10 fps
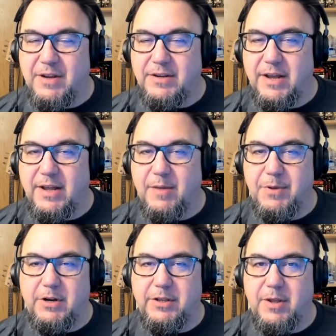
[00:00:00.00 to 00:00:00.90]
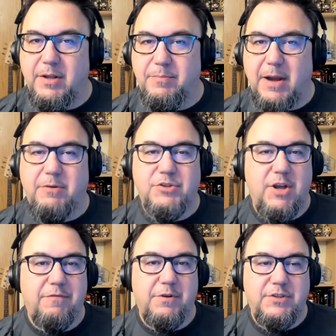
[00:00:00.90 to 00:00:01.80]
and I've been on the
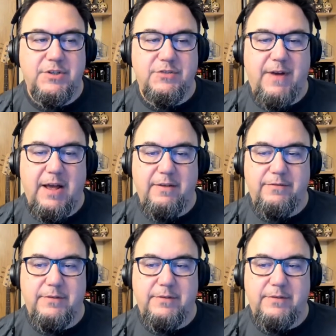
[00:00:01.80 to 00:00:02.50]
Microsoft 365